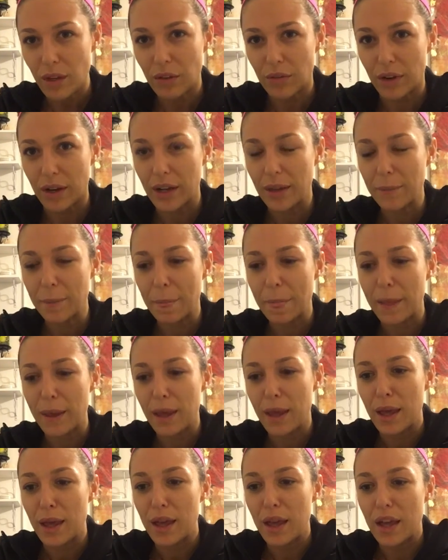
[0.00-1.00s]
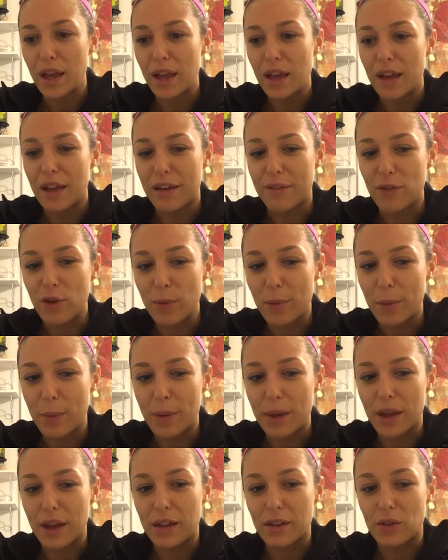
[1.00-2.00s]
right? If you're
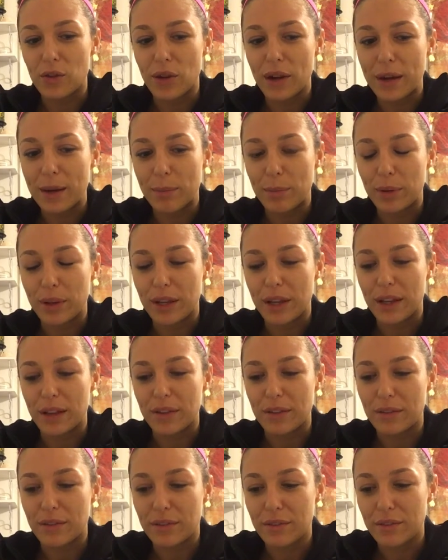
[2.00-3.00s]
prepared, you got a plan.